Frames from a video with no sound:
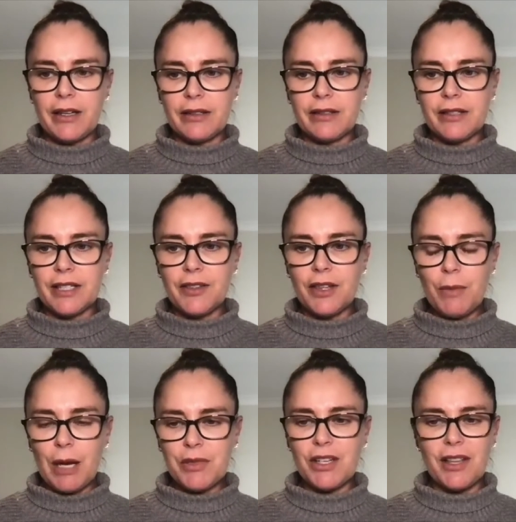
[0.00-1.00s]
Set them up
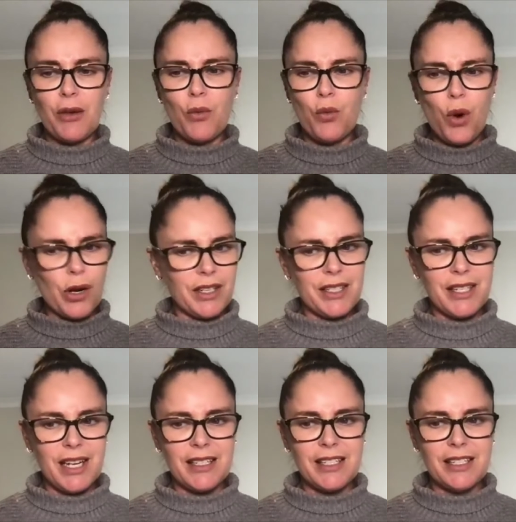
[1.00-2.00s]
so they want to
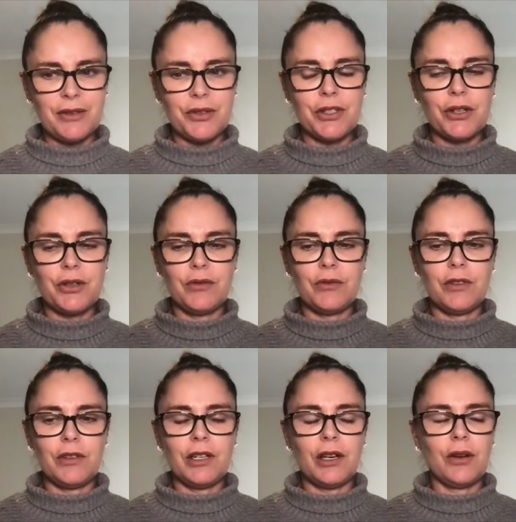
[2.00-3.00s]
stand still. So,
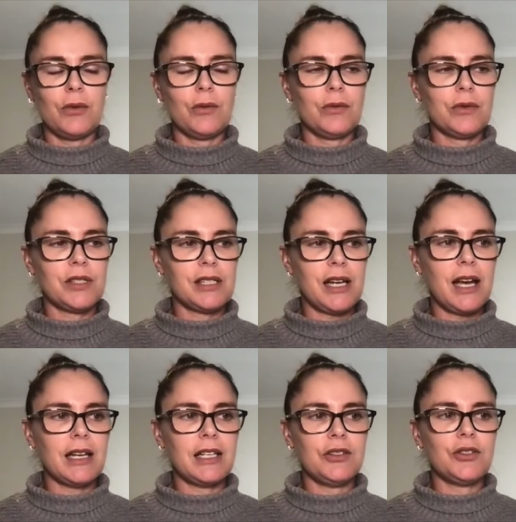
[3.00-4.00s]
start
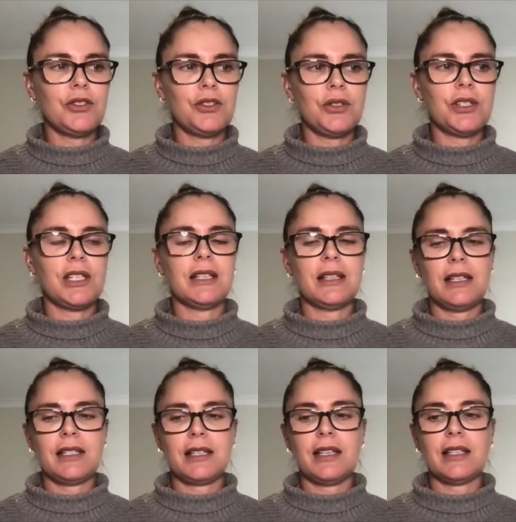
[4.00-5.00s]
introducing these
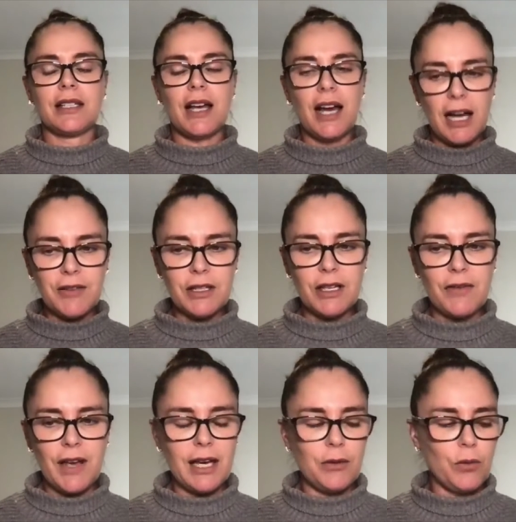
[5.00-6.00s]
things after they've
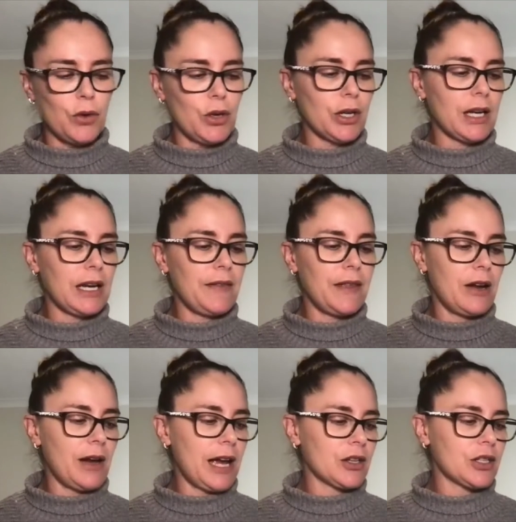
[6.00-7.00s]
had work and they're
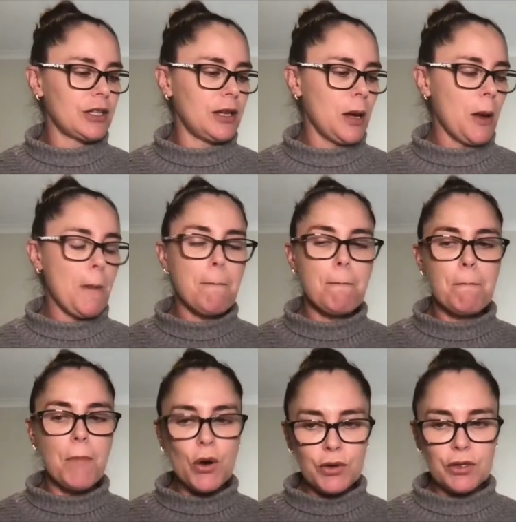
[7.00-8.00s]
actually
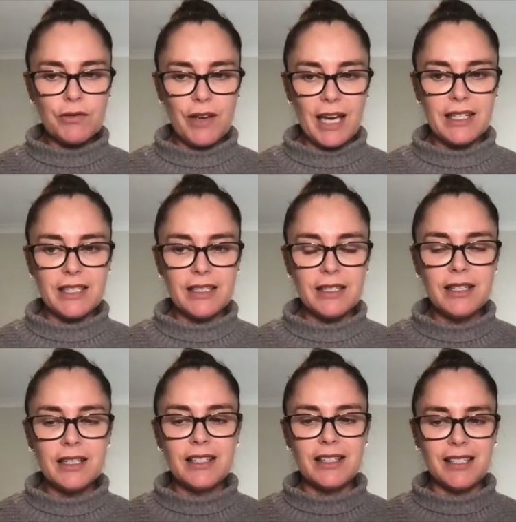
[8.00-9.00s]
motivated
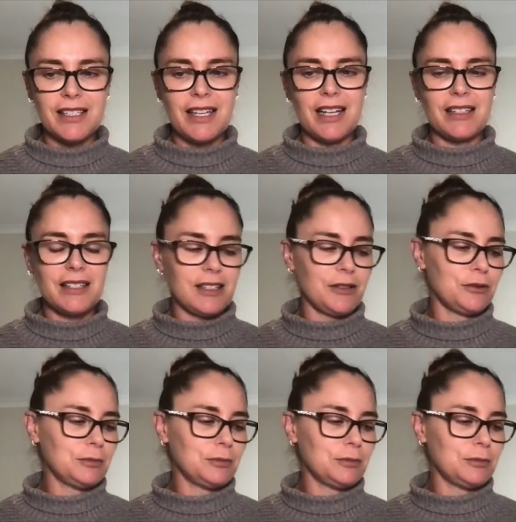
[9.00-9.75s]
to stand still.